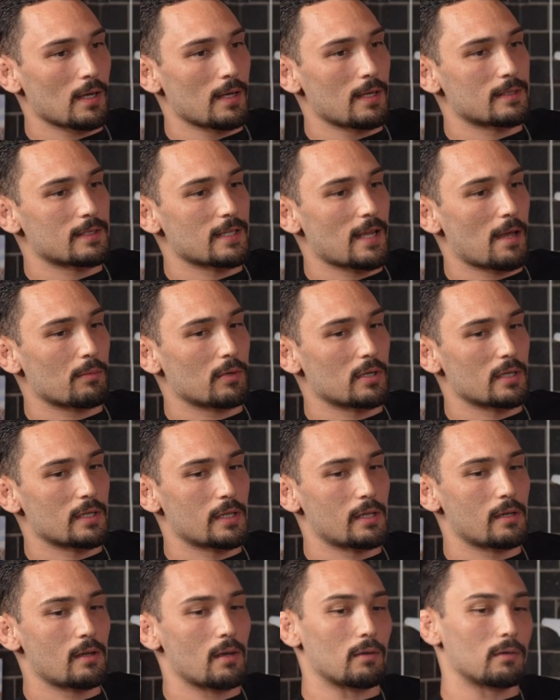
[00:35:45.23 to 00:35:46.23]
San
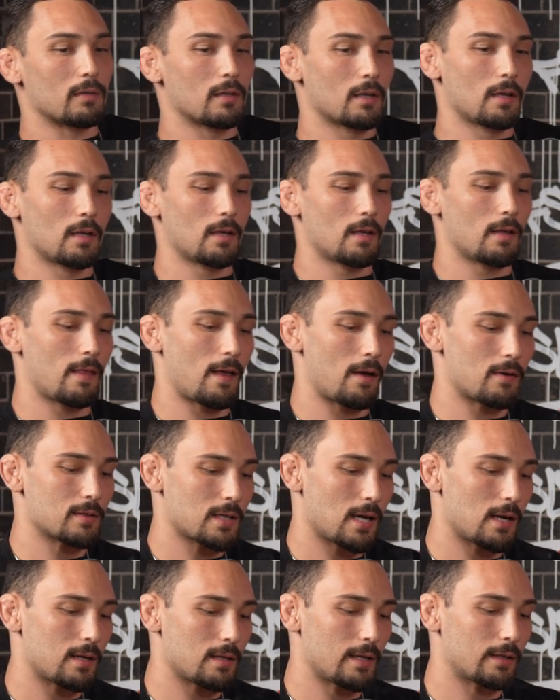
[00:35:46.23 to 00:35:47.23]
Bernardino. That was
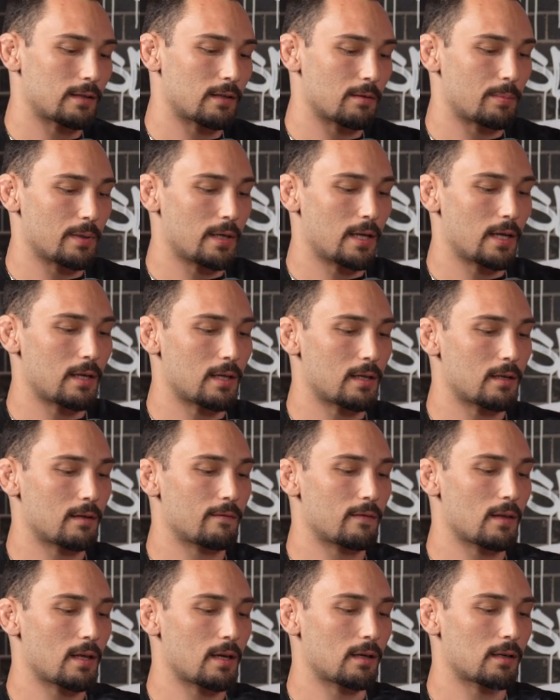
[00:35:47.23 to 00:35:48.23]
kind of like the beginning
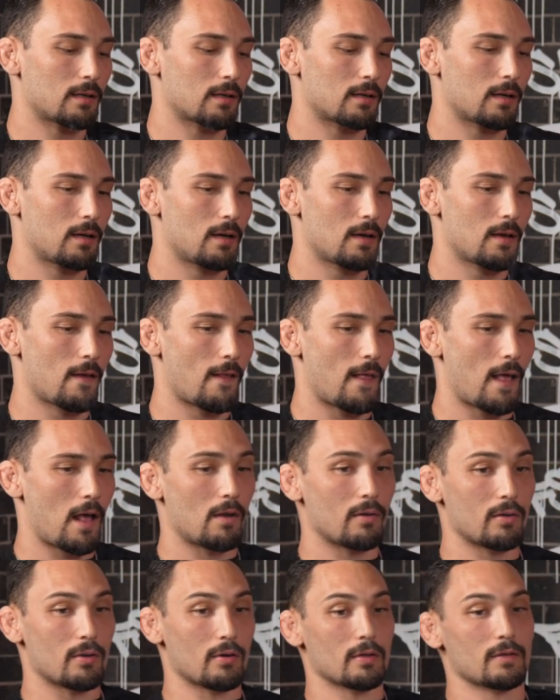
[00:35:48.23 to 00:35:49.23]
of like, I
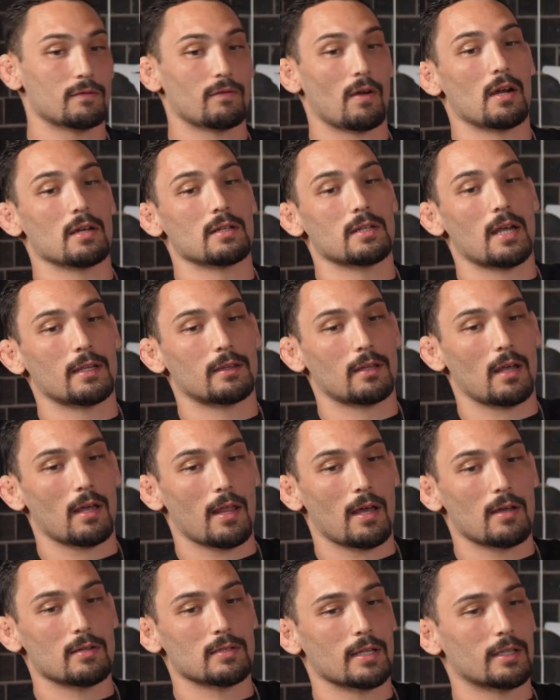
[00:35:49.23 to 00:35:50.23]
don't know, as far as I thought,
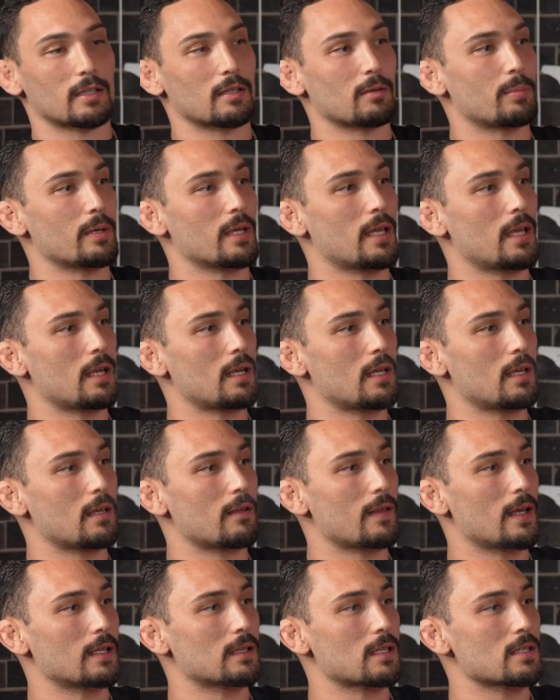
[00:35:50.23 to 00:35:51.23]
that was like the beginning of
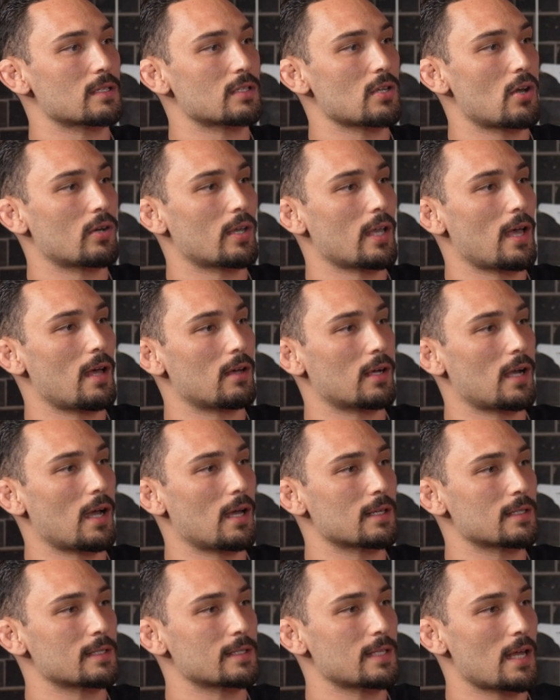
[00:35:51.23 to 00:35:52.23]
like the SoCal
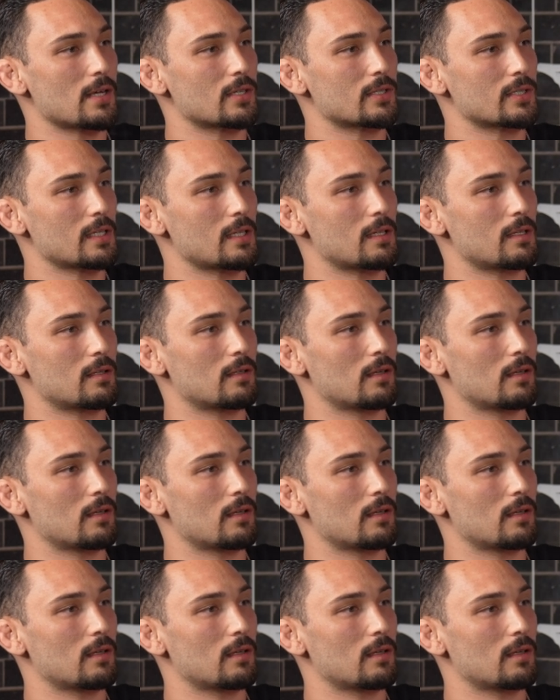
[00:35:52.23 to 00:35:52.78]
kind of sesh scene.